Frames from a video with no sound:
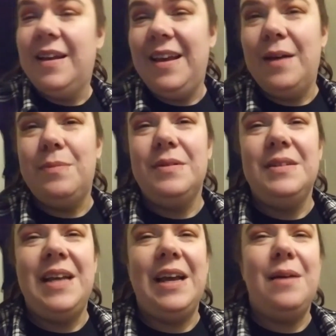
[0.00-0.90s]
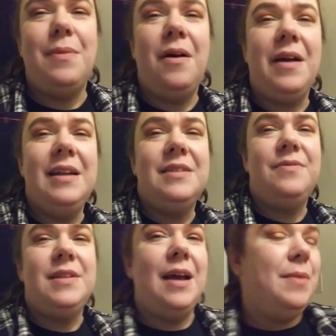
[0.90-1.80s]
yep, taking up all kinds
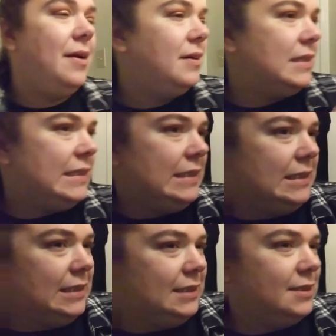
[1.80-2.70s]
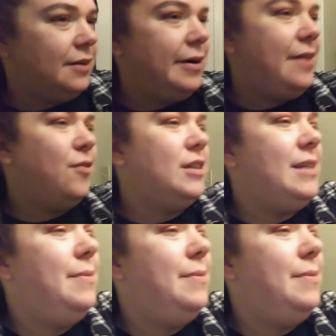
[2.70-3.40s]
of time here. Yeah, already 14